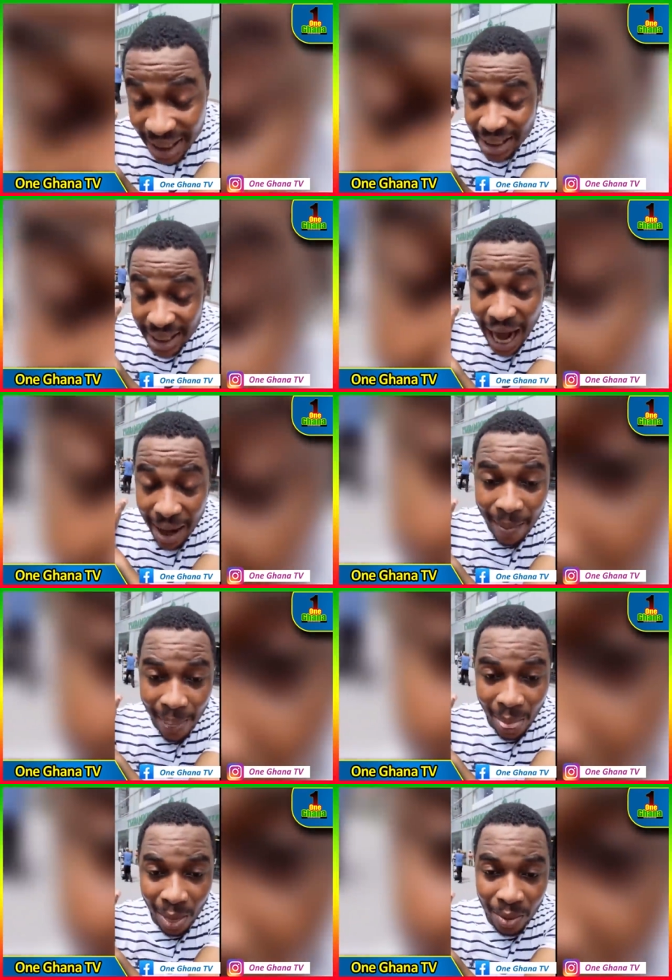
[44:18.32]
is here.
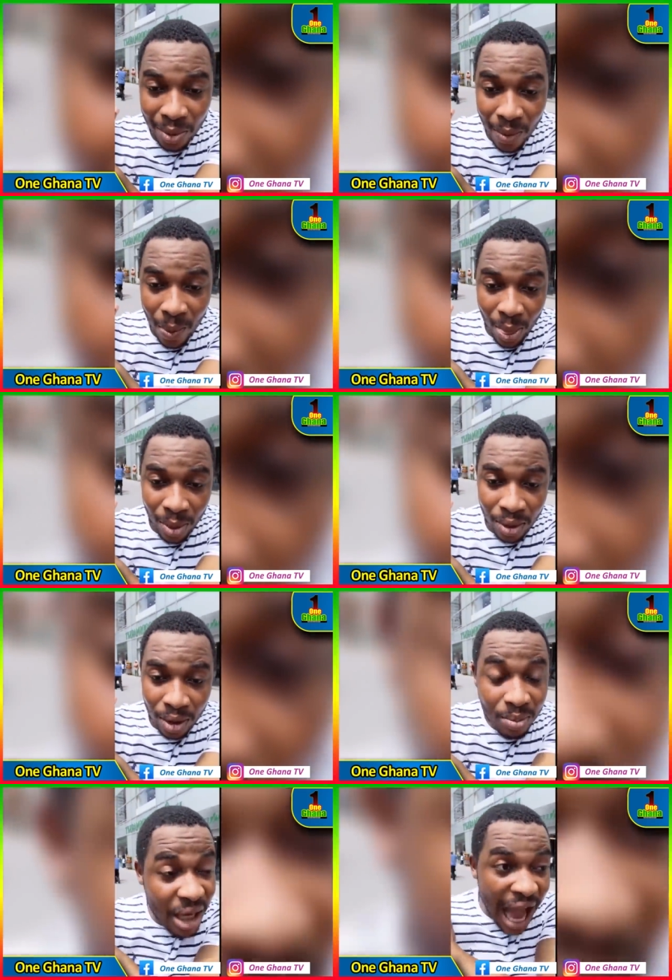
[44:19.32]

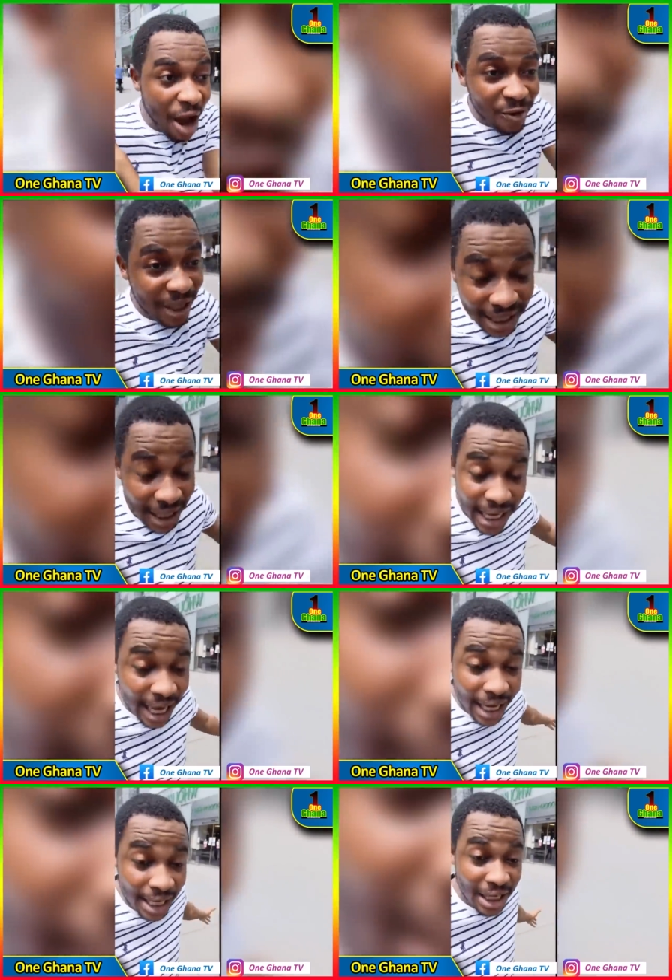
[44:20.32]
The everything
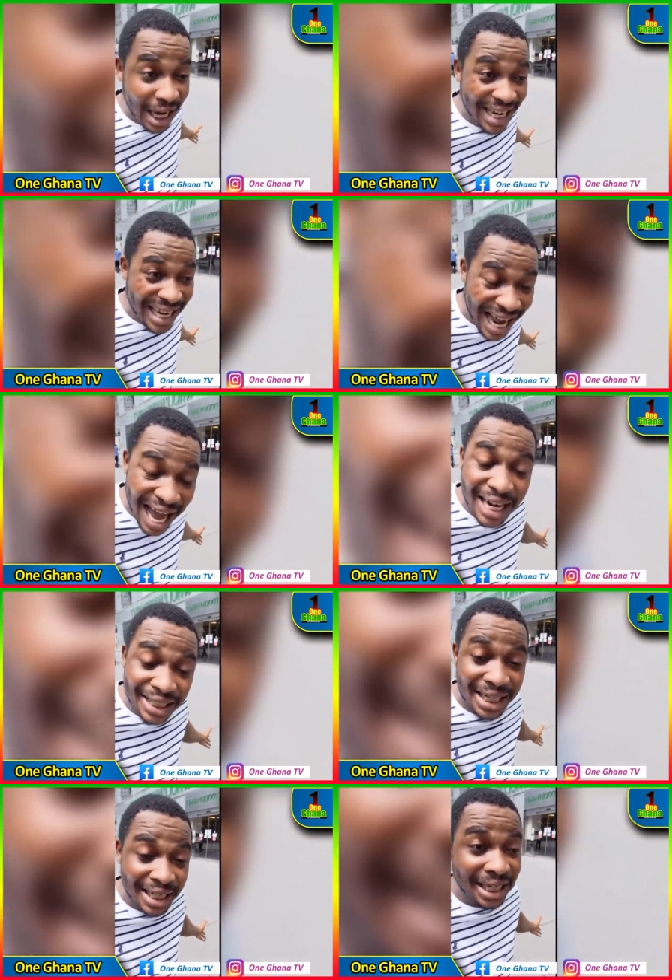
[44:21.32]
day in the United
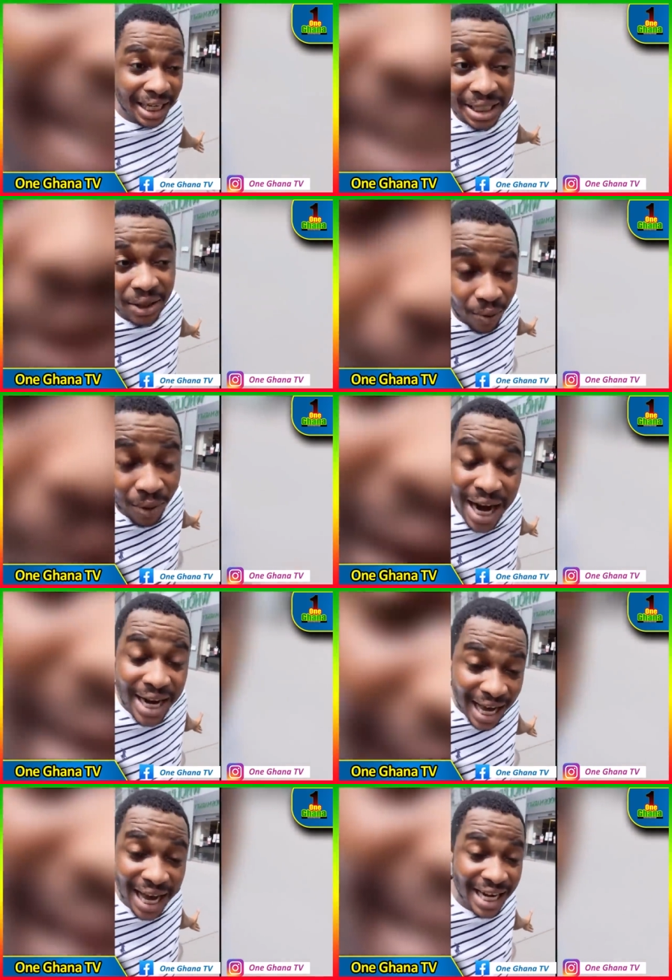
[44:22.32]
States is right
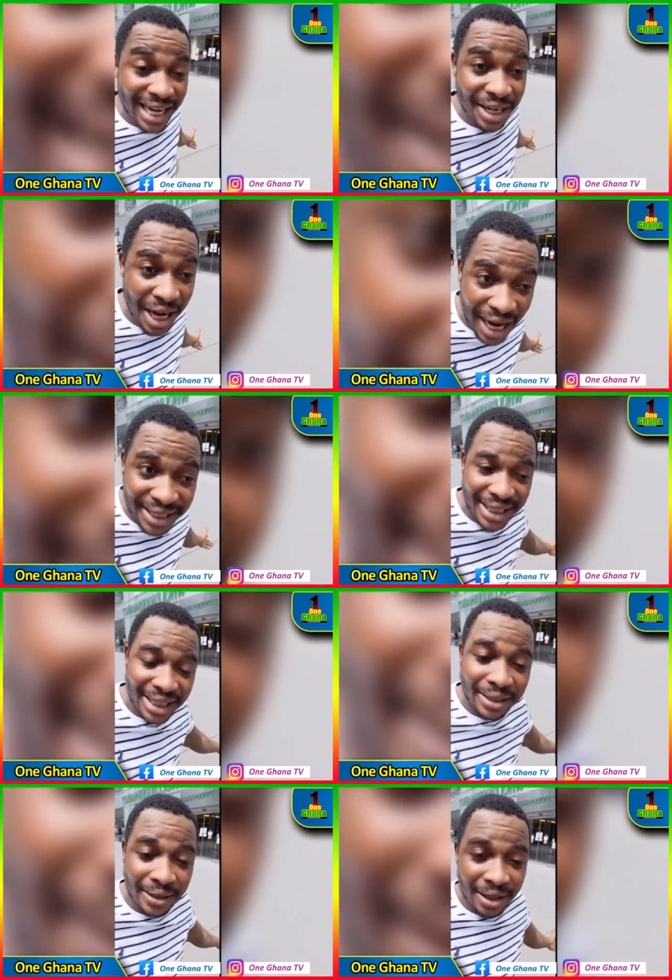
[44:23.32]
here in New York City,
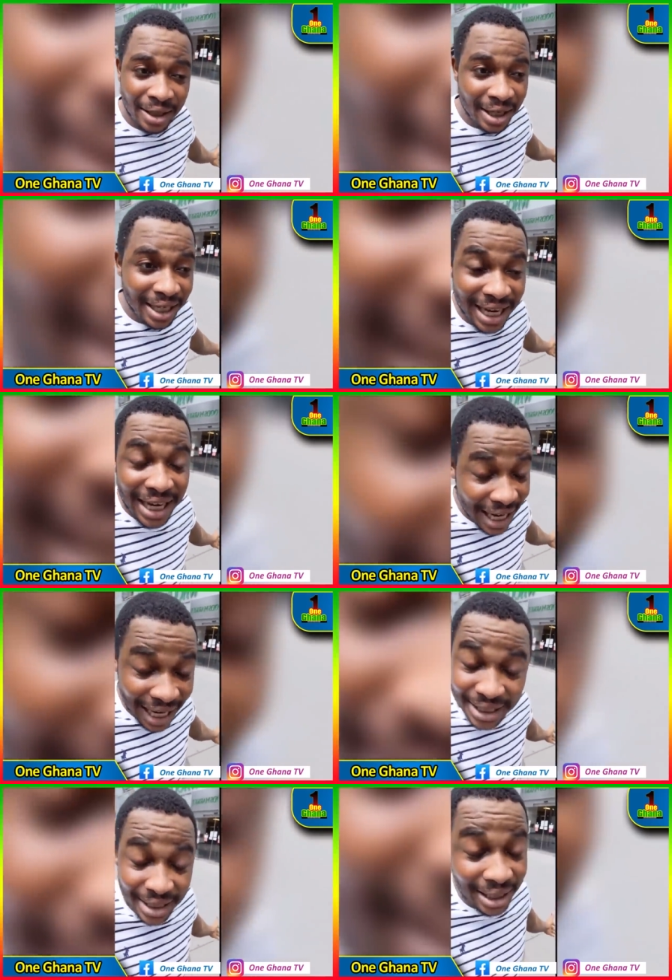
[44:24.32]
the
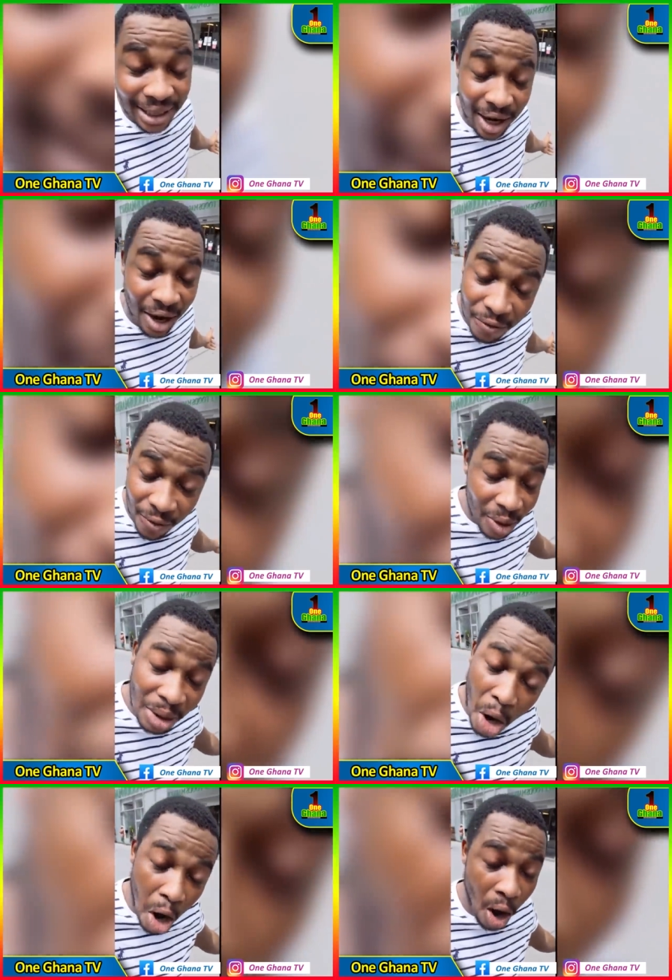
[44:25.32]
greatest city of
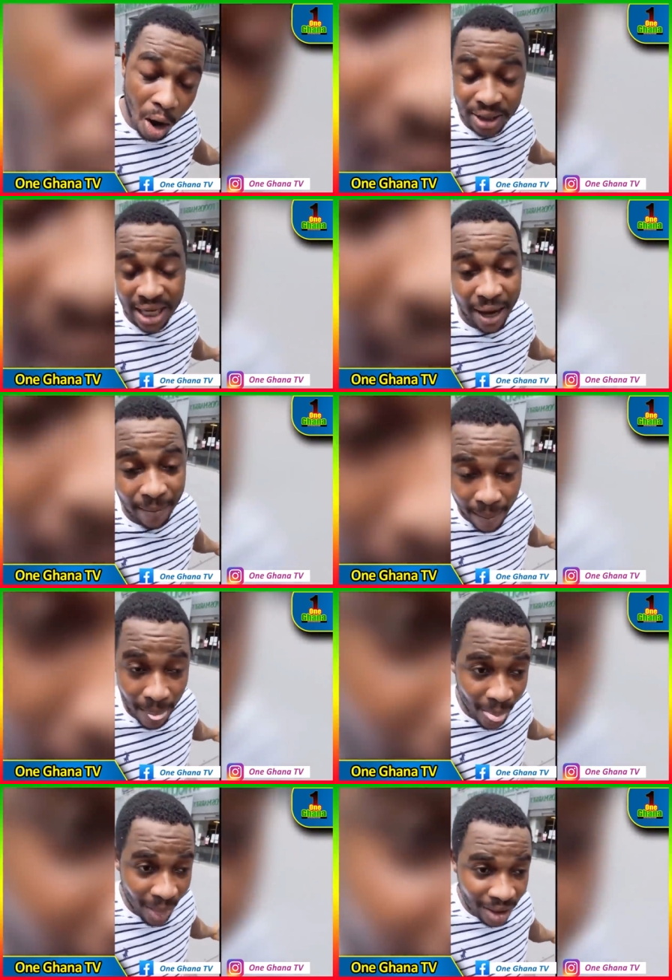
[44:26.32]
all time,
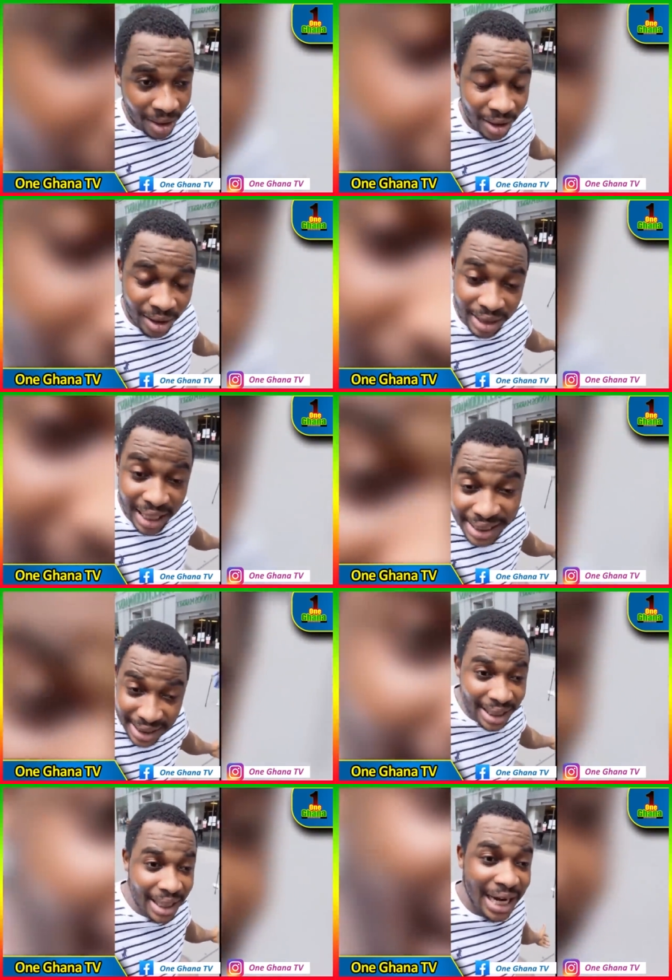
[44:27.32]
the
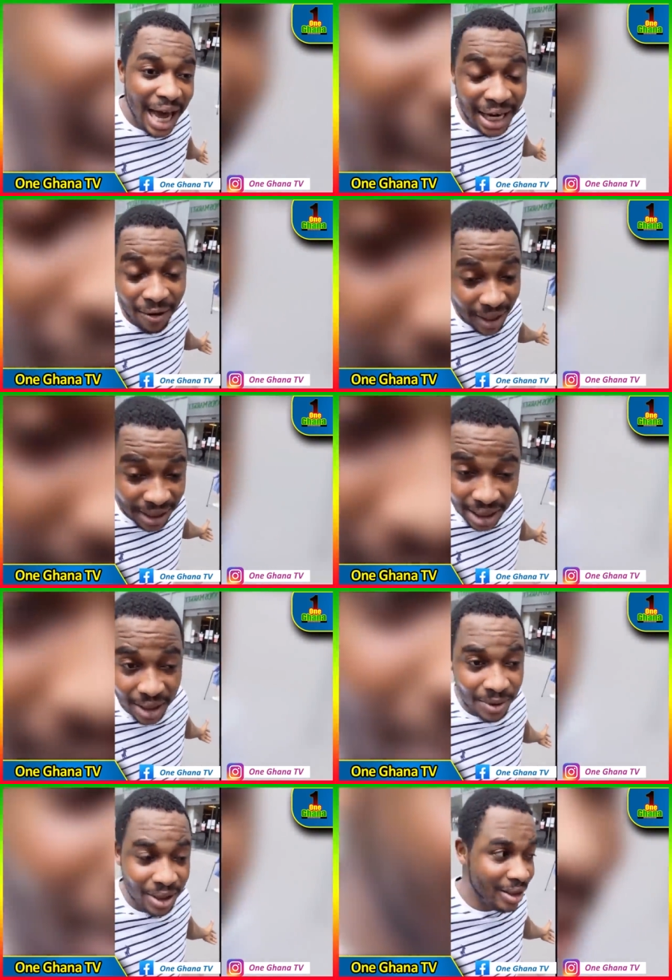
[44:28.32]
city that never
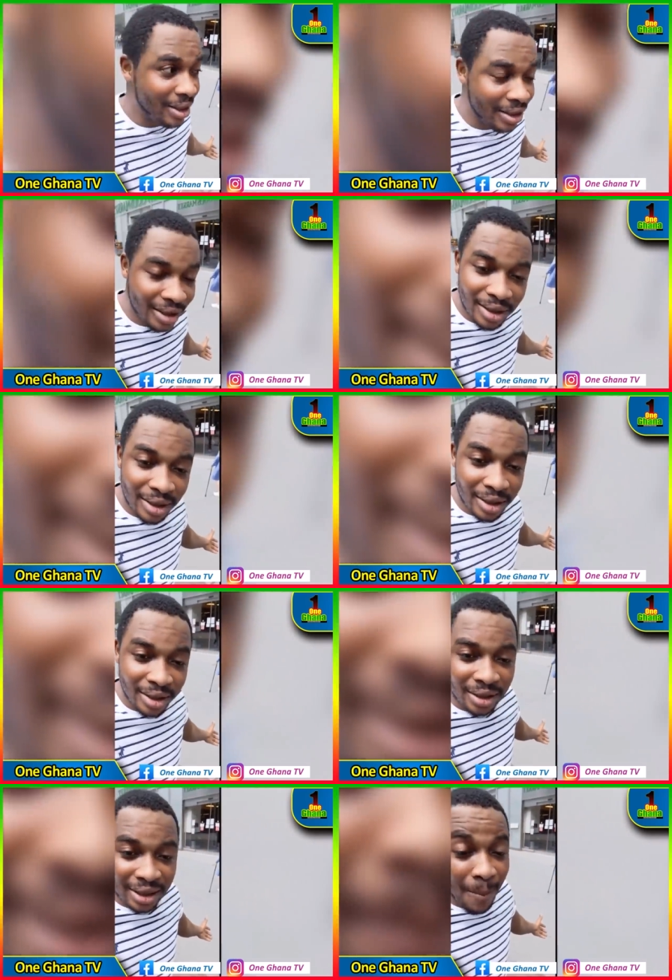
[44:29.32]
sleeps,
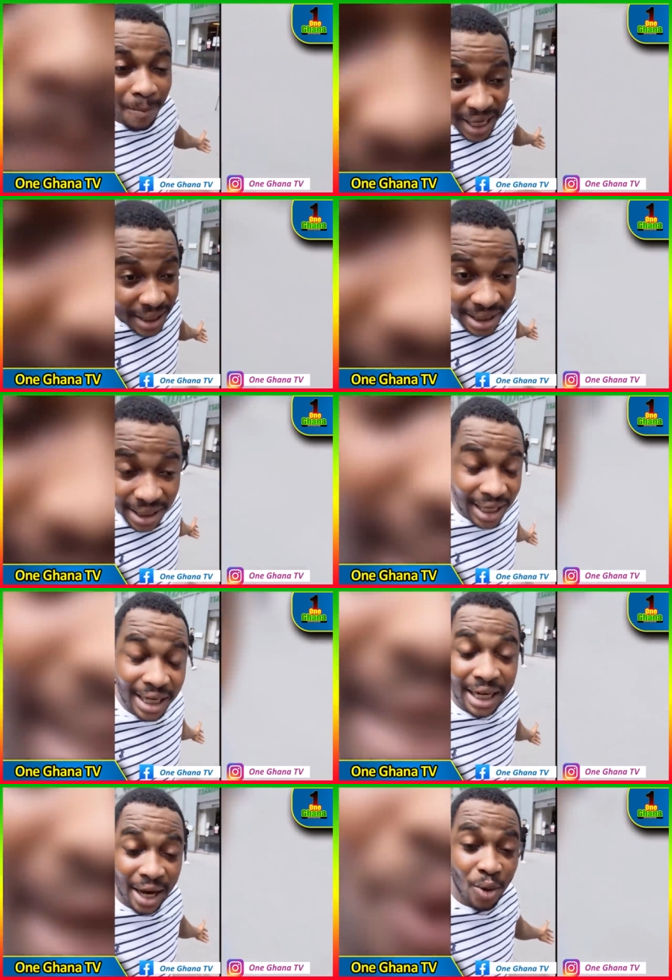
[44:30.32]
the best
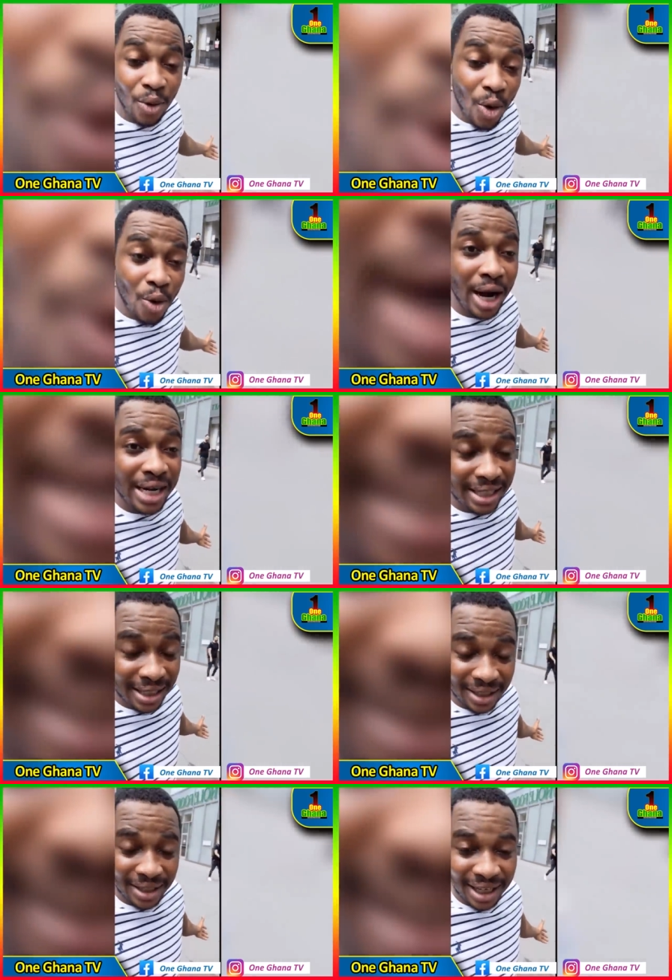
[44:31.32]
city in the whole world.
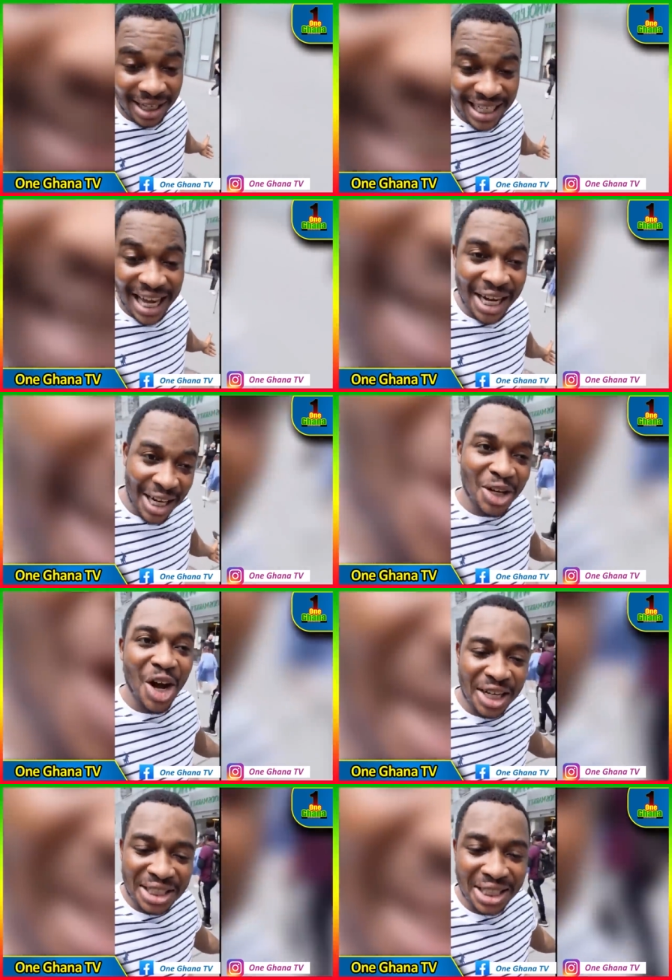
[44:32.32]
Then New
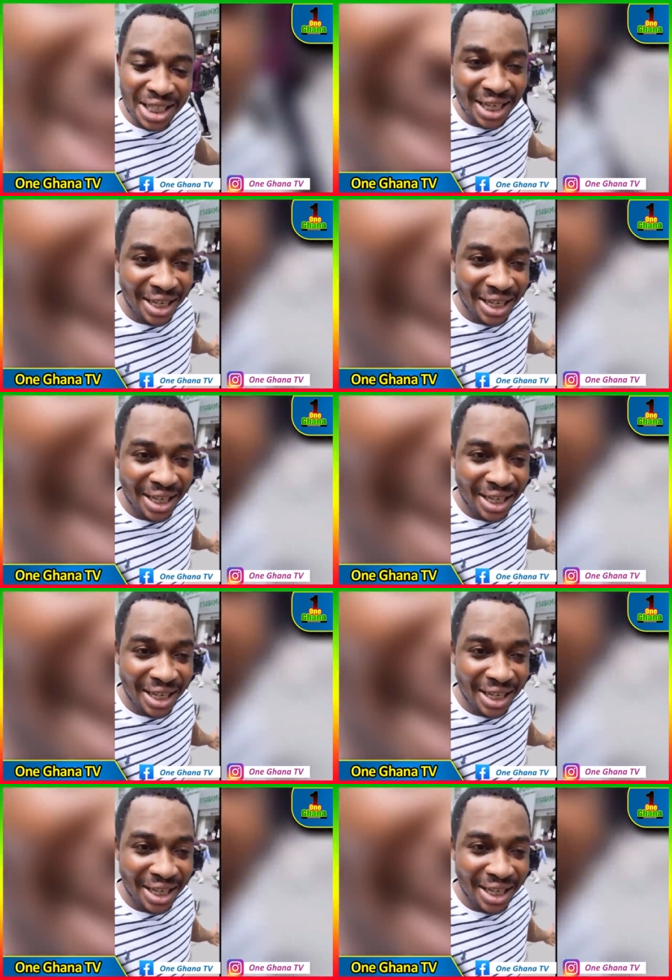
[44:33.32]
York City,